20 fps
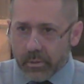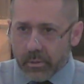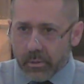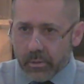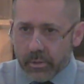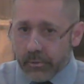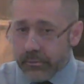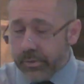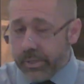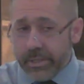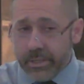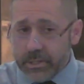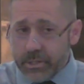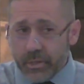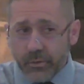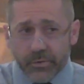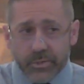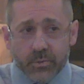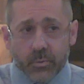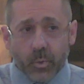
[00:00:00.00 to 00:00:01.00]
and this is
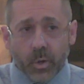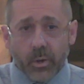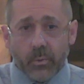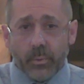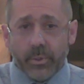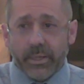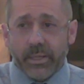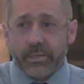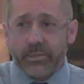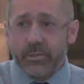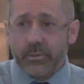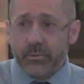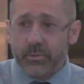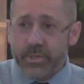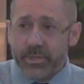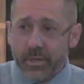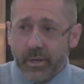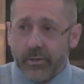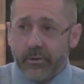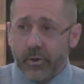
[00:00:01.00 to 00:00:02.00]
the reason why we need to
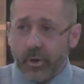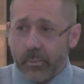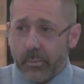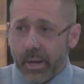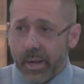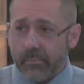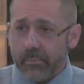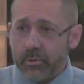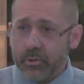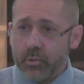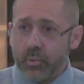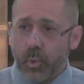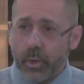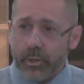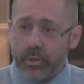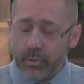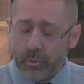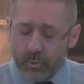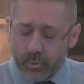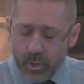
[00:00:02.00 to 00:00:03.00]
study our Bibles. When
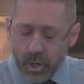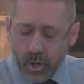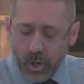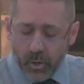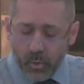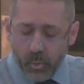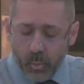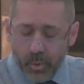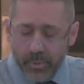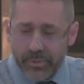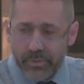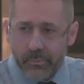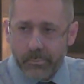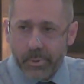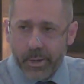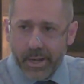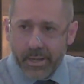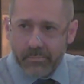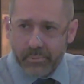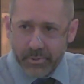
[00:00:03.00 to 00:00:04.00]
you know what the
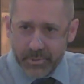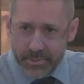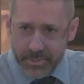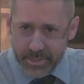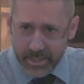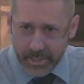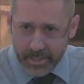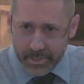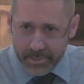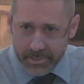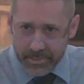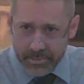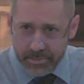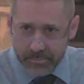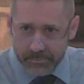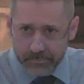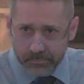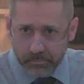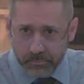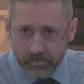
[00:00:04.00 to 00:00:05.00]
Bible says,
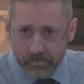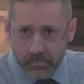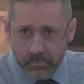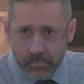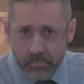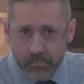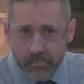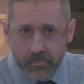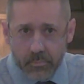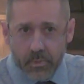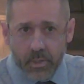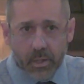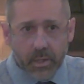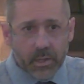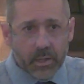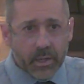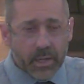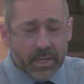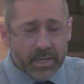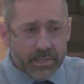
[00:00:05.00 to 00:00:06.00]

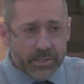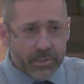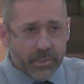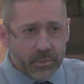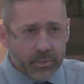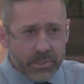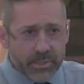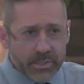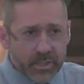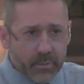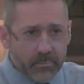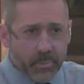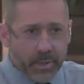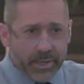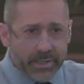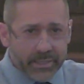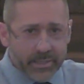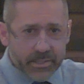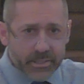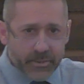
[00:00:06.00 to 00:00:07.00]
as soon as
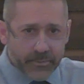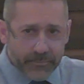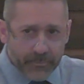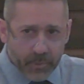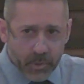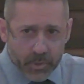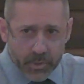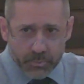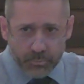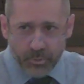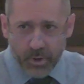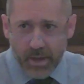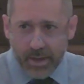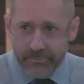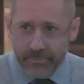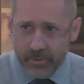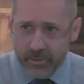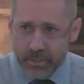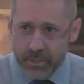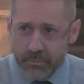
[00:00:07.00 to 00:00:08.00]
somebody is a false
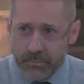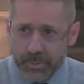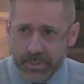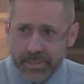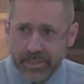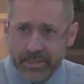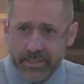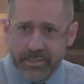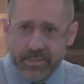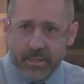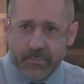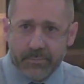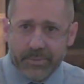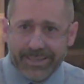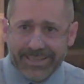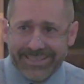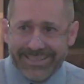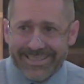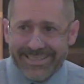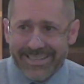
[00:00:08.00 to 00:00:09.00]
prophet or speaking
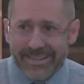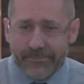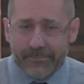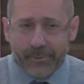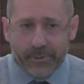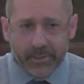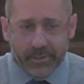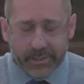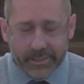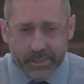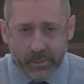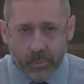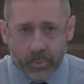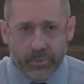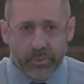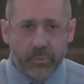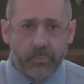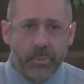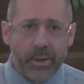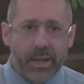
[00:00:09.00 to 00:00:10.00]
something differently than
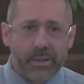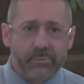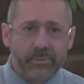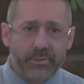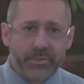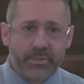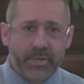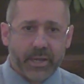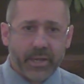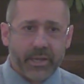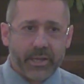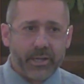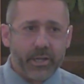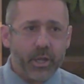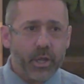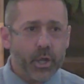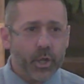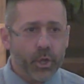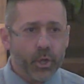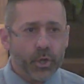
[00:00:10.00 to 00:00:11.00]
what the Bible is saying,
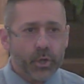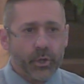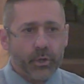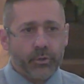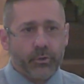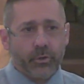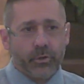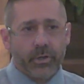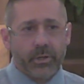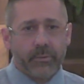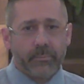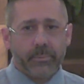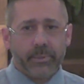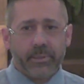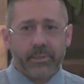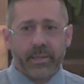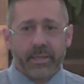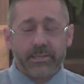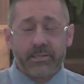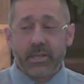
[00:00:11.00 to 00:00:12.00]

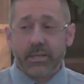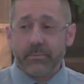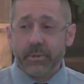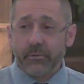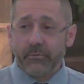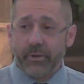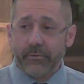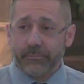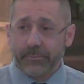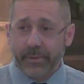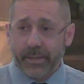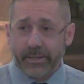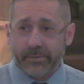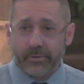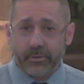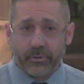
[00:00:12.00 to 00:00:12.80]
it's going to be a red flag to you.